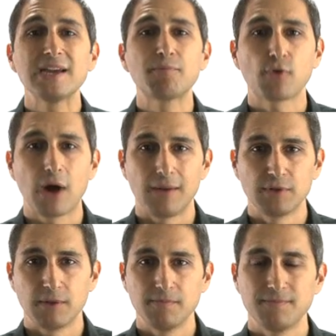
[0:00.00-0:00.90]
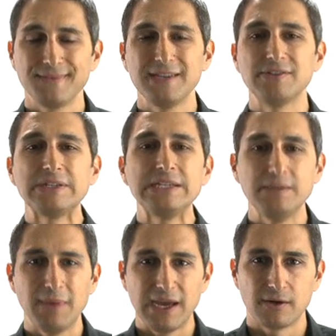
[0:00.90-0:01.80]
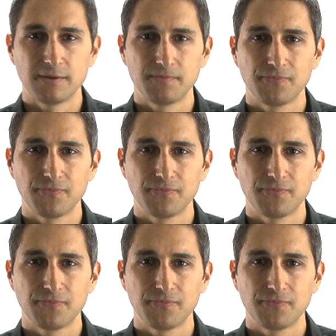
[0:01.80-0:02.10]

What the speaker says: problem is email.